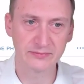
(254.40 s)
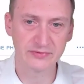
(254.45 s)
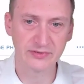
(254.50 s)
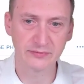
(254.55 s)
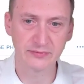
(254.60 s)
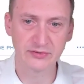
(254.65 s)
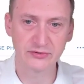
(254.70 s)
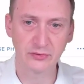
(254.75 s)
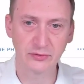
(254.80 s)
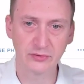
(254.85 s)
that
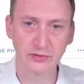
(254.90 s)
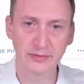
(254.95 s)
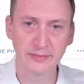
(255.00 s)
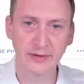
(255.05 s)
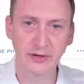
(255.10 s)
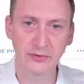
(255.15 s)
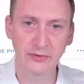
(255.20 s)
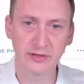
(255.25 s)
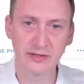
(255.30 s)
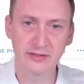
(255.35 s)
we talked
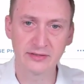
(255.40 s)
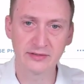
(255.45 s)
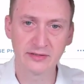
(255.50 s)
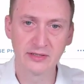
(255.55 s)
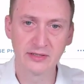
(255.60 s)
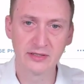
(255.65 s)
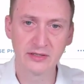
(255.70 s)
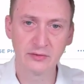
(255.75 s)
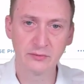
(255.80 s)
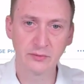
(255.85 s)
about in
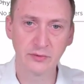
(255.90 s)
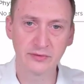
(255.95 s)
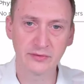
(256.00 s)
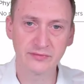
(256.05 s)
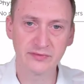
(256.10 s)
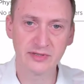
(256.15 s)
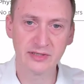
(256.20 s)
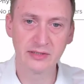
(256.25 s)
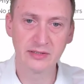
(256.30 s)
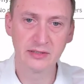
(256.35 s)
one of
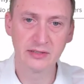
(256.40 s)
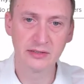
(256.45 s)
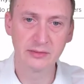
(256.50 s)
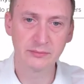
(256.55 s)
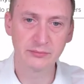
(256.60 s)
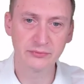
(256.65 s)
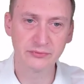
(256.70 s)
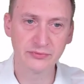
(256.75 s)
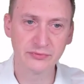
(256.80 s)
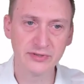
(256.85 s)
the
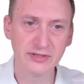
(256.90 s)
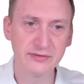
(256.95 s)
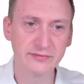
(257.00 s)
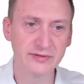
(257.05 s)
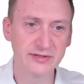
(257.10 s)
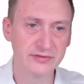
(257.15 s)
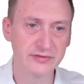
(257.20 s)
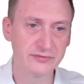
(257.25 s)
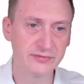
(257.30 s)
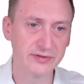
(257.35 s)

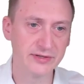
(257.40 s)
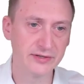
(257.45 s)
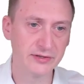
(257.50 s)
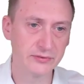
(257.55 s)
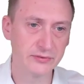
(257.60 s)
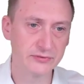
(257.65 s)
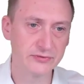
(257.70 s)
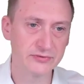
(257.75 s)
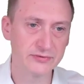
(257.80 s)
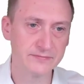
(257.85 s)
previous
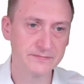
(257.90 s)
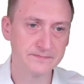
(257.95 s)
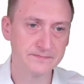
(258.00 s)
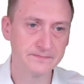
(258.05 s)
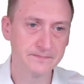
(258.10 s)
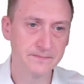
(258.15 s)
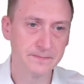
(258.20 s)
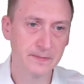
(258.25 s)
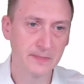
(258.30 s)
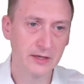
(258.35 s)
videos.
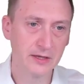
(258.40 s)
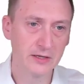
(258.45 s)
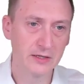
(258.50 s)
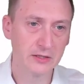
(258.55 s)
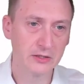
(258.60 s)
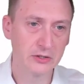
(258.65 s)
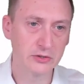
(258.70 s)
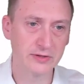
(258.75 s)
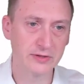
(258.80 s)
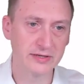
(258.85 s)

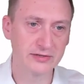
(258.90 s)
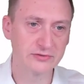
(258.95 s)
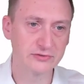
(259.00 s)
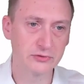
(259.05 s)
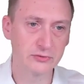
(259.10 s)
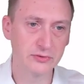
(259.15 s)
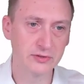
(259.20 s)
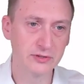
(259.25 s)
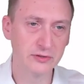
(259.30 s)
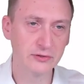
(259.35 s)
All right,
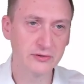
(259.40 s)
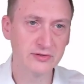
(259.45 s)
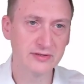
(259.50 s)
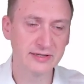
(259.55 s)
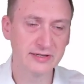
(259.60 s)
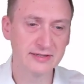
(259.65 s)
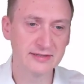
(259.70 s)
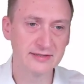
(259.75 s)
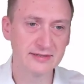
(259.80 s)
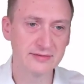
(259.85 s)
so it looks
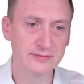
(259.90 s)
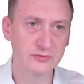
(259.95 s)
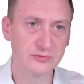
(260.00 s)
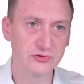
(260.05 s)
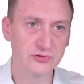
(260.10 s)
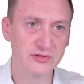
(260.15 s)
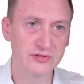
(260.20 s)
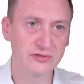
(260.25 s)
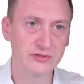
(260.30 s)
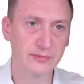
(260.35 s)
like these
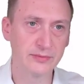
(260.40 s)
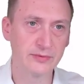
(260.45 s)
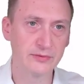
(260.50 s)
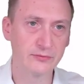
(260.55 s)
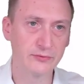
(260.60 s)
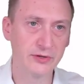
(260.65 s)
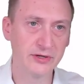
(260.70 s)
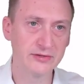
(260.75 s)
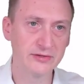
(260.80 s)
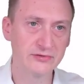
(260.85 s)
machines are up and
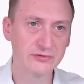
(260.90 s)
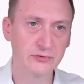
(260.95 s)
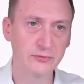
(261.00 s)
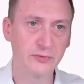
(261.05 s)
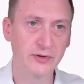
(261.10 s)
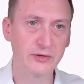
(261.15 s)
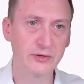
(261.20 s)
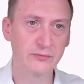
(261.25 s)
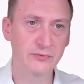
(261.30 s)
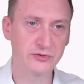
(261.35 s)
running. So
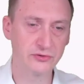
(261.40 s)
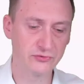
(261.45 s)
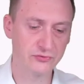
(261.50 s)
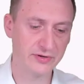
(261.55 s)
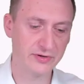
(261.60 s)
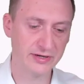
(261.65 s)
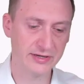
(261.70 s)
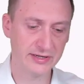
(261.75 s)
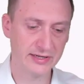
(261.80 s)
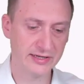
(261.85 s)
why don't we
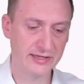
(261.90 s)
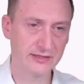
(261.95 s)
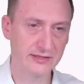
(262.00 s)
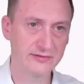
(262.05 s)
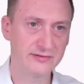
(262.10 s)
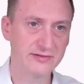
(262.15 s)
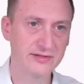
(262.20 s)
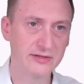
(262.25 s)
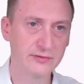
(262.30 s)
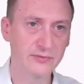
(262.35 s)
try and
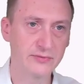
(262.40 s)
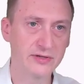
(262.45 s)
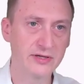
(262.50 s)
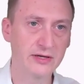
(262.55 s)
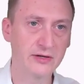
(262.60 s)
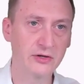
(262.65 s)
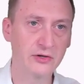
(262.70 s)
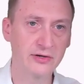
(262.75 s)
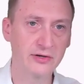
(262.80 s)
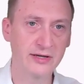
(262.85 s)
see if we
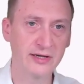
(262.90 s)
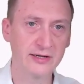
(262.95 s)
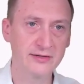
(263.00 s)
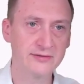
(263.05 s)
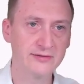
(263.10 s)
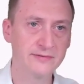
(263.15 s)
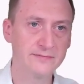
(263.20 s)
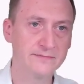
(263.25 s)
can connect?